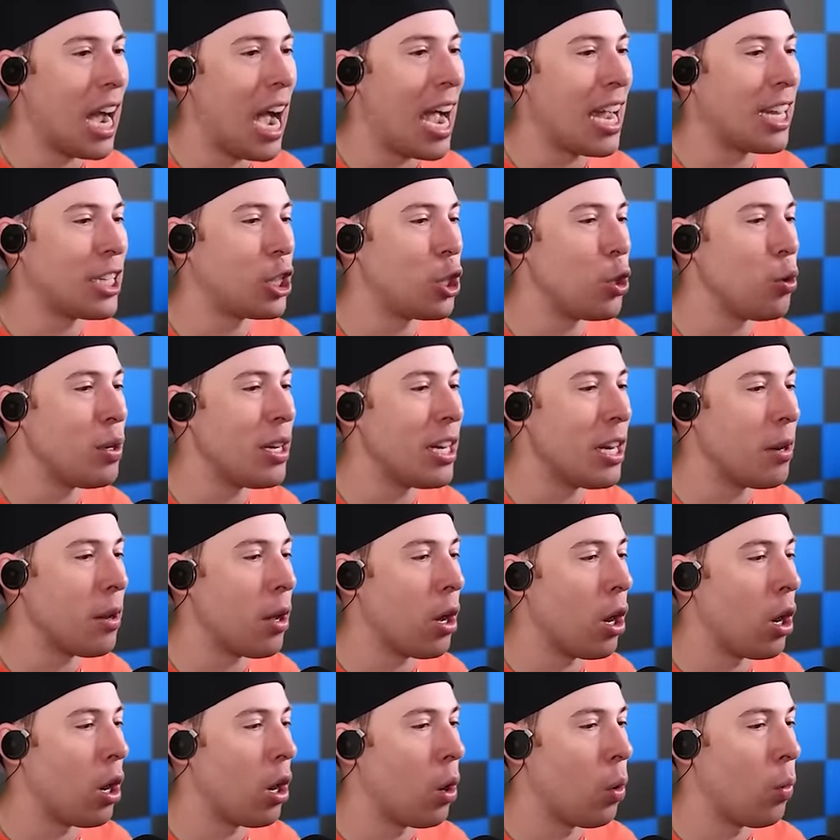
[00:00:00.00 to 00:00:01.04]
Guys, you need,
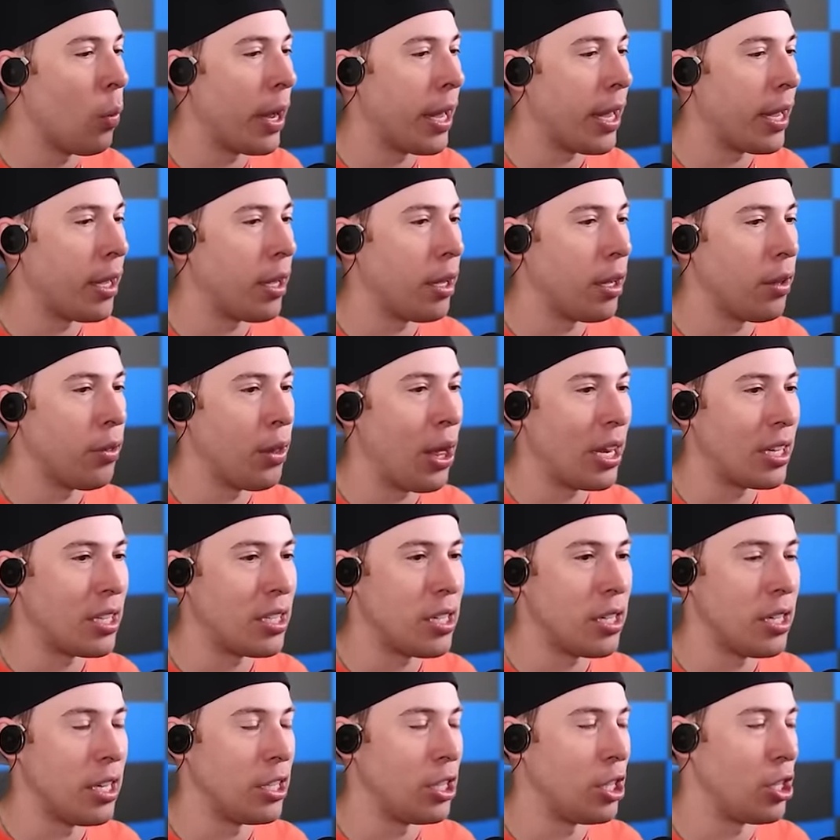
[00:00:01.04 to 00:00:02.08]
wait,
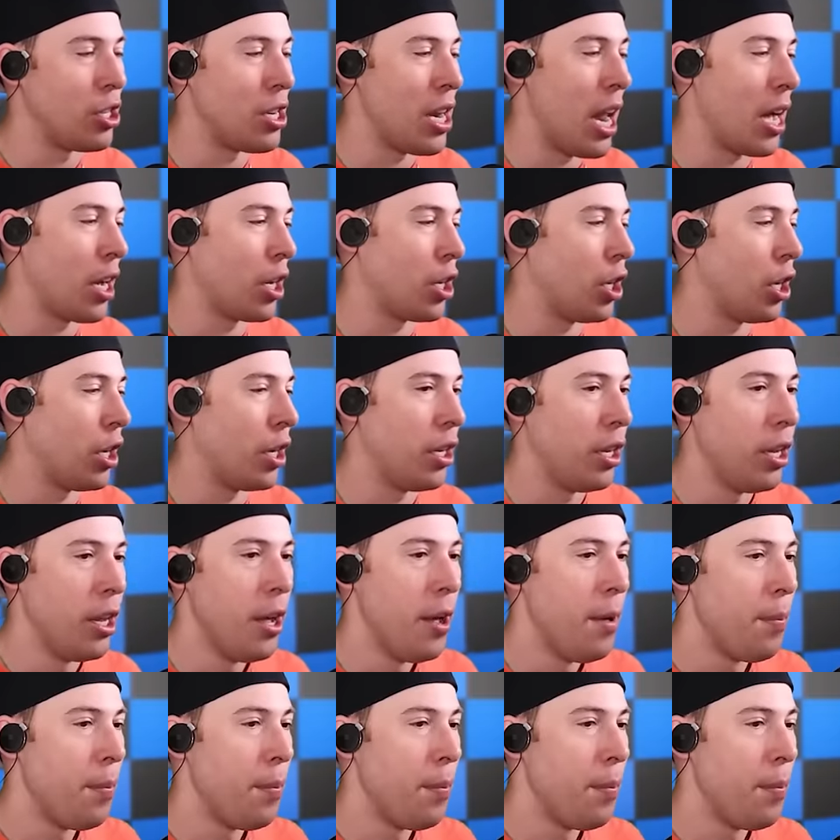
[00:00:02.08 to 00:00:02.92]
this is not good.